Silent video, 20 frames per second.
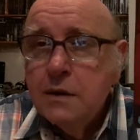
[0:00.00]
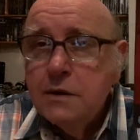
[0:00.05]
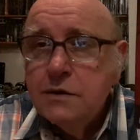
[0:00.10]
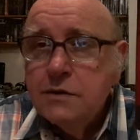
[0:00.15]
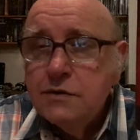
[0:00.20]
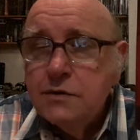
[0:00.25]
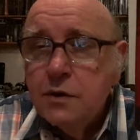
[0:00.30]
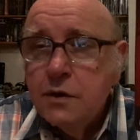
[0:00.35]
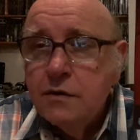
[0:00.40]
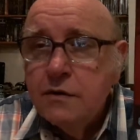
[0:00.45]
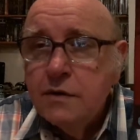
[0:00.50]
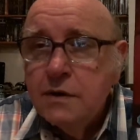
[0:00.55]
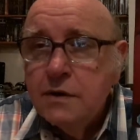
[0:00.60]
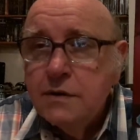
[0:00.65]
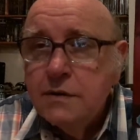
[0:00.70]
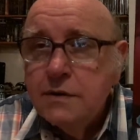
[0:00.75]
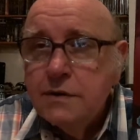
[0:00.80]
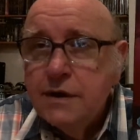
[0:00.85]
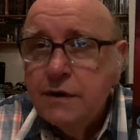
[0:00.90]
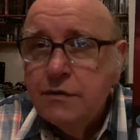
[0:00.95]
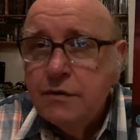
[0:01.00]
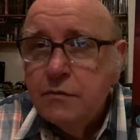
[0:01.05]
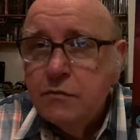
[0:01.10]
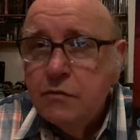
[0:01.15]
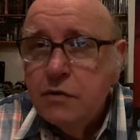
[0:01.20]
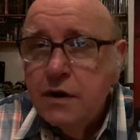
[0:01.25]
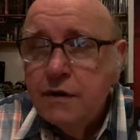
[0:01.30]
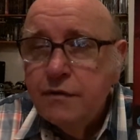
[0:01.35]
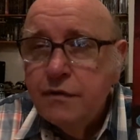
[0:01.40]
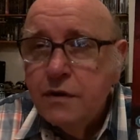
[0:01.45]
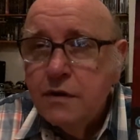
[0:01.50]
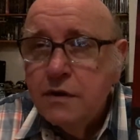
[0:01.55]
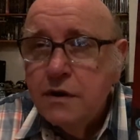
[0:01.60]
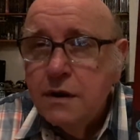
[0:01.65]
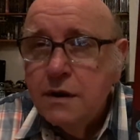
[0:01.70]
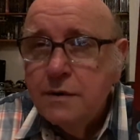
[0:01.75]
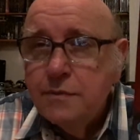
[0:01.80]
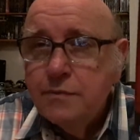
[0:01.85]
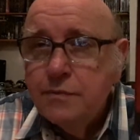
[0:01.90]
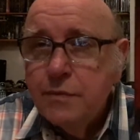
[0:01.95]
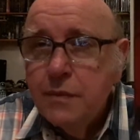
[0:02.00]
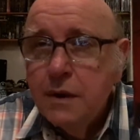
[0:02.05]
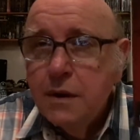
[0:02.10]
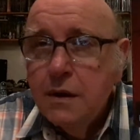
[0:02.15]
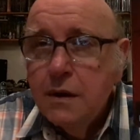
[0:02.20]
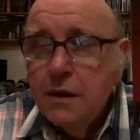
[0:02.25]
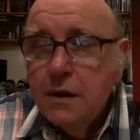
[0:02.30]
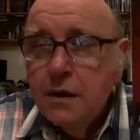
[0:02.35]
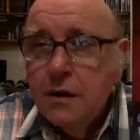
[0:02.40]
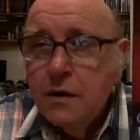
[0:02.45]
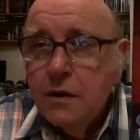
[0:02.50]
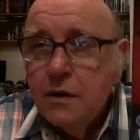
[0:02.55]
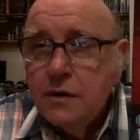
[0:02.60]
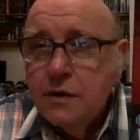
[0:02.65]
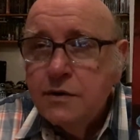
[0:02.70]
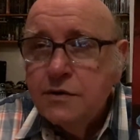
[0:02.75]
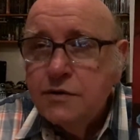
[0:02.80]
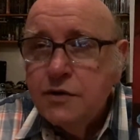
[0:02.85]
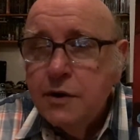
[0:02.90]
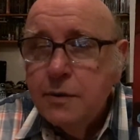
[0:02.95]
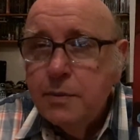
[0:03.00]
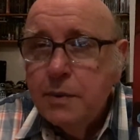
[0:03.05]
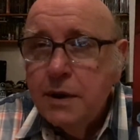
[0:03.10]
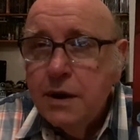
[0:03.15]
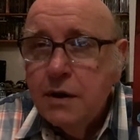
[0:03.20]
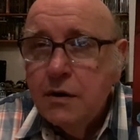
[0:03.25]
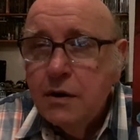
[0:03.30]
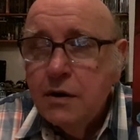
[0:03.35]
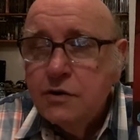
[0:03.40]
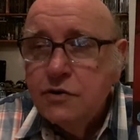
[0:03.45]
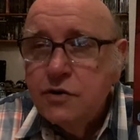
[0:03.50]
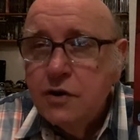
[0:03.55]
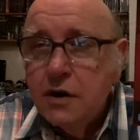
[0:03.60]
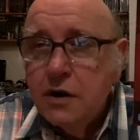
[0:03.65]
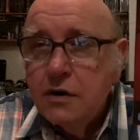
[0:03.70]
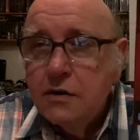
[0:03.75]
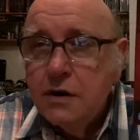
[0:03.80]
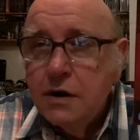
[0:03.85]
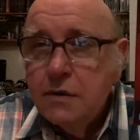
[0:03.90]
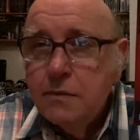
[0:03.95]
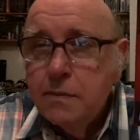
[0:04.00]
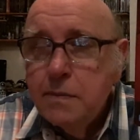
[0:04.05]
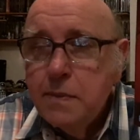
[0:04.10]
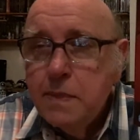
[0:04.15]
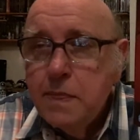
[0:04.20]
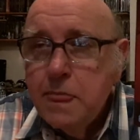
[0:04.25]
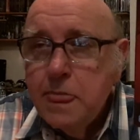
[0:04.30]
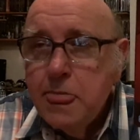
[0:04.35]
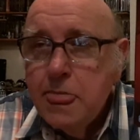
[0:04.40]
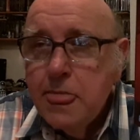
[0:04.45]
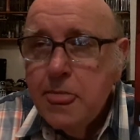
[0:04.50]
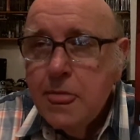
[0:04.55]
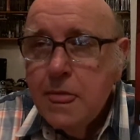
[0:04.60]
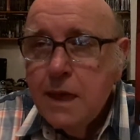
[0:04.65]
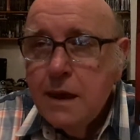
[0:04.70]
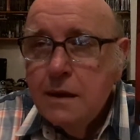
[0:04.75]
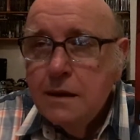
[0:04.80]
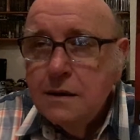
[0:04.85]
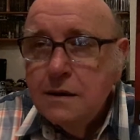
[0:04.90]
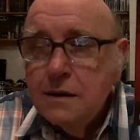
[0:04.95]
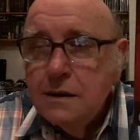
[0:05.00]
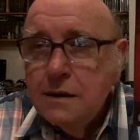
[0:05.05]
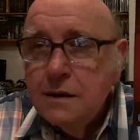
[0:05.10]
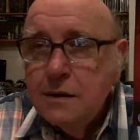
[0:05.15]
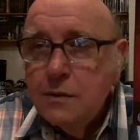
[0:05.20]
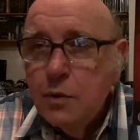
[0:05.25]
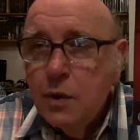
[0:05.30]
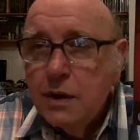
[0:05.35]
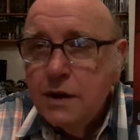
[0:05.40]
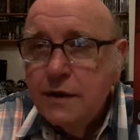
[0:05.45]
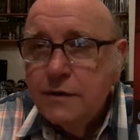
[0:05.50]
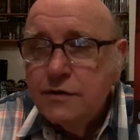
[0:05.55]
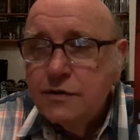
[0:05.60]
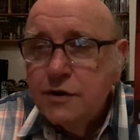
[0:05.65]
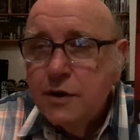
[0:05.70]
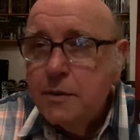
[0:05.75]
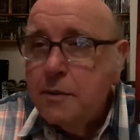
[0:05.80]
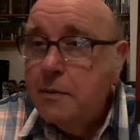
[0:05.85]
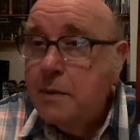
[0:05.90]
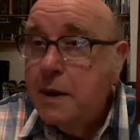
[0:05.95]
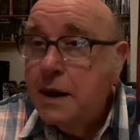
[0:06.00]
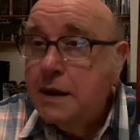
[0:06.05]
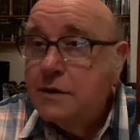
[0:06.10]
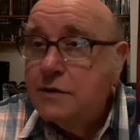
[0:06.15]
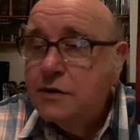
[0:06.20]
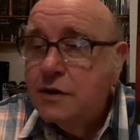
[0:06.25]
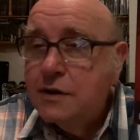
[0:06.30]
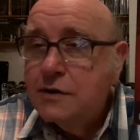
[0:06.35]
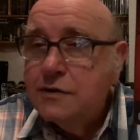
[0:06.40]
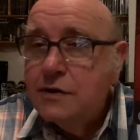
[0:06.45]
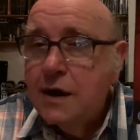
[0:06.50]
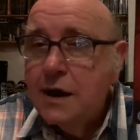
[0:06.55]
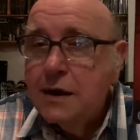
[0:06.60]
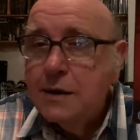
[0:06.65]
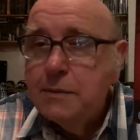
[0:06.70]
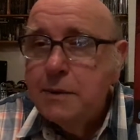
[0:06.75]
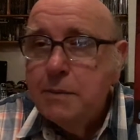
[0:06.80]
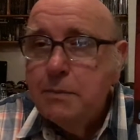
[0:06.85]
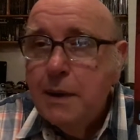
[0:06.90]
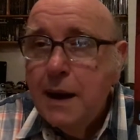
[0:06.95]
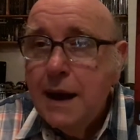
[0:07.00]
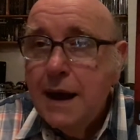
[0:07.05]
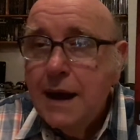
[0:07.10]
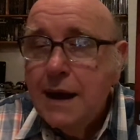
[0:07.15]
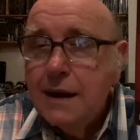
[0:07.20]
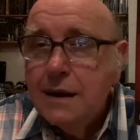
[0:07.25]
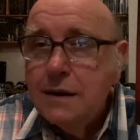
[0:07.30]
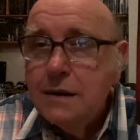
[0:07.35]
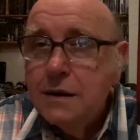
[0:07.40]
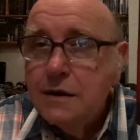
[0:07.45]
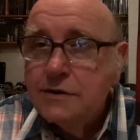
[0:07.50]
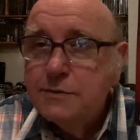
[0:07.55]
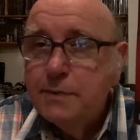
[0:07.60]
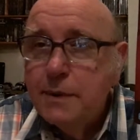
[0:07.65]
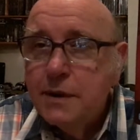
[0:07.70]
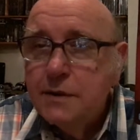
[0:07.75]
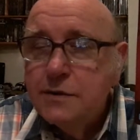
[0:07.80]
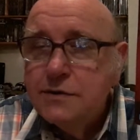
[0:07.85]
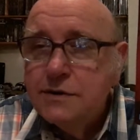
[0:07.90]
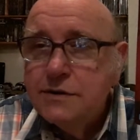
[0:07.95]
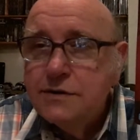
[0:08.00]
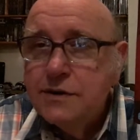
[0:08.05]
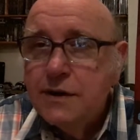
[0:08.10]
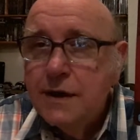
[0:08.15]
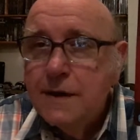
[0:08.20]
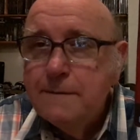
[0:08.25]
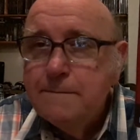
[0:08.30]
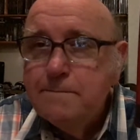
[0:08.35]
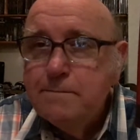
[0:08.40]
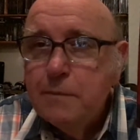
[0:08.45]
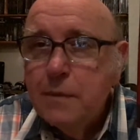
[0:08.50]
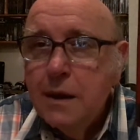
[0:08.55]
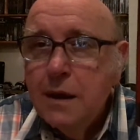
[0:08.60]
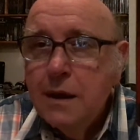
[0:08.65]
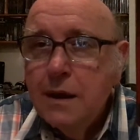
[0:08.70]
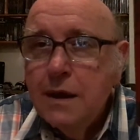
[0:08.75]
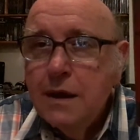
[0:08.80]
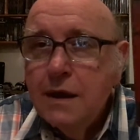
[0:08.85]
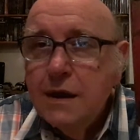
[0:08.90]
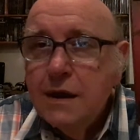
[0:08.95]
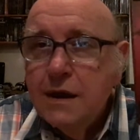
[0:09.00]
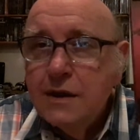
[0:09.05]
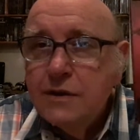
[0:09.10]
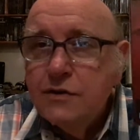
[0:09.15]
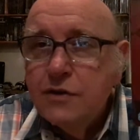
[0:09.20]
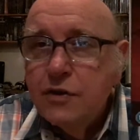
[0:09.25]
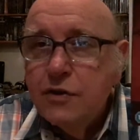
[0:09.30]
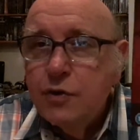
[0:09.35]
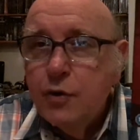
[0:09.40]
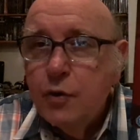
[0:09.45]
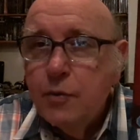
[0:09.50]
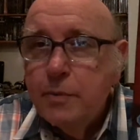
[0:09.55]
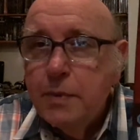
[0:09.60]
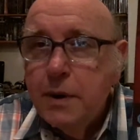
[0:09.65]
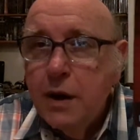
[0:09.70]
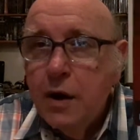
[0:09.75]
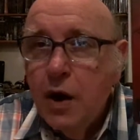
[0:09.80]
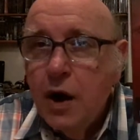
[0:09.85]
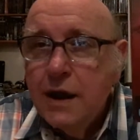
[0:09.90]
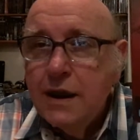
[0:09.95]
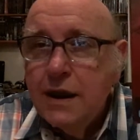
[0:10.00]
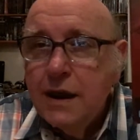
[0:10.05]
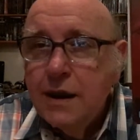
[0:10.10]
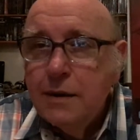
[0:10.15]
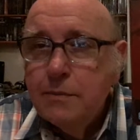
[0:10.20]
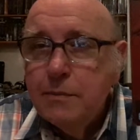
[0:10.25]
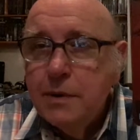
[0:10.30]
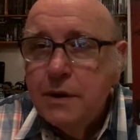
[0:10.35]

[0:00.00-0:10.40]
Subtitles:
Sort of a different riff on the superhero genre. What if Superman turns out to be bad? I suppose is the thought behind it.